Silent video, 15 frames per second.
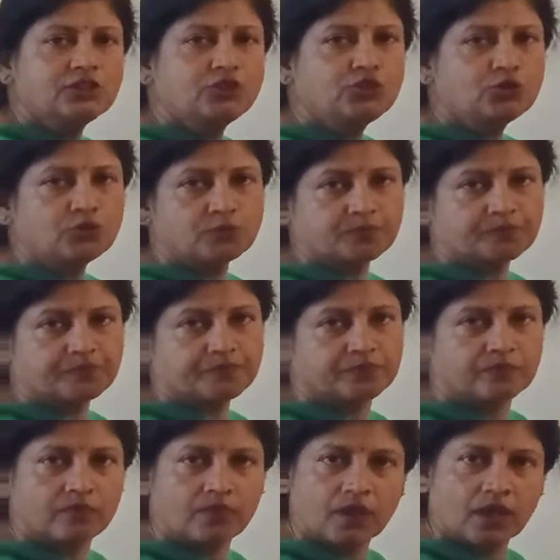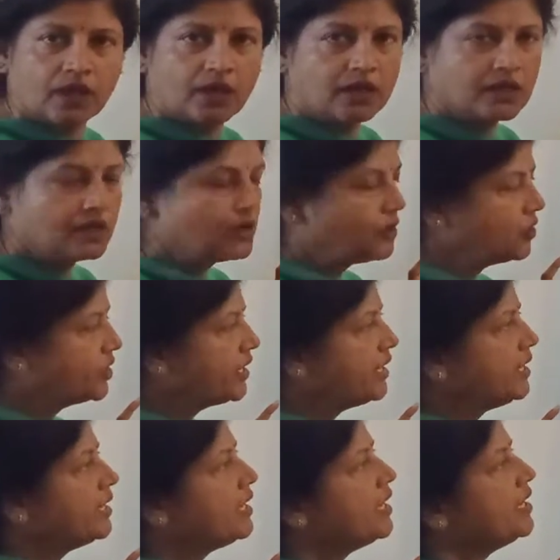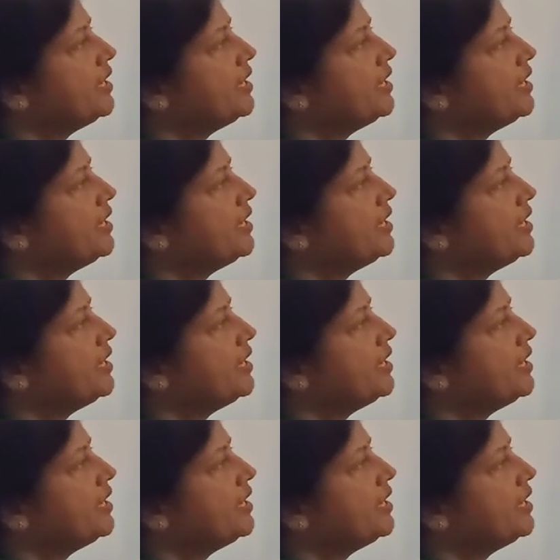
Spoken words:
2. Okay.